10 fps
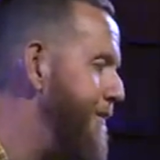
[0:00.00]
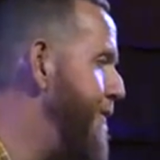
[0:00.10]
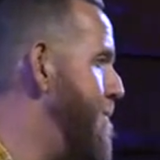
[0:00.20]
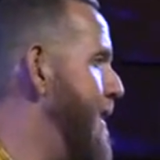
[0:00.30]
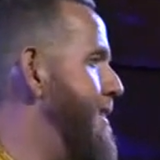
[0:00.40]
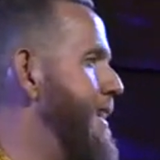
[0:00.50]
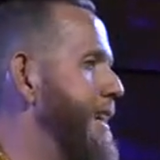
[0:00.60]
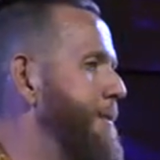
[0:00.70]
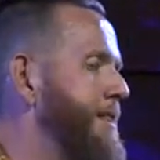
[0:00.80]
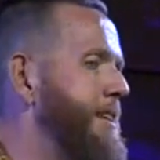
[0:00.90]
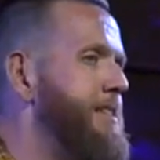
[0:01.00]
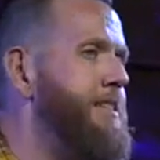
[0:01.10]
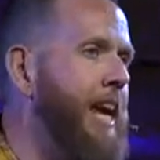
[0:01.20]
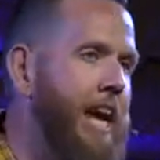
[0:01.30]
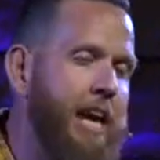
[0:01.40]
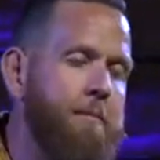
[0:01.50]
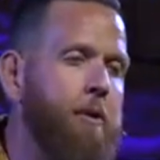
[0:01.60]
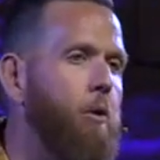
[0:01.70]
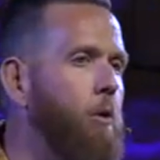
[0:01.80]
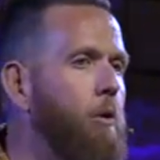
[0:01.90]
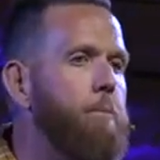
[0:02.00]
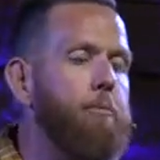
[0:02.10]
of lamenting about the same old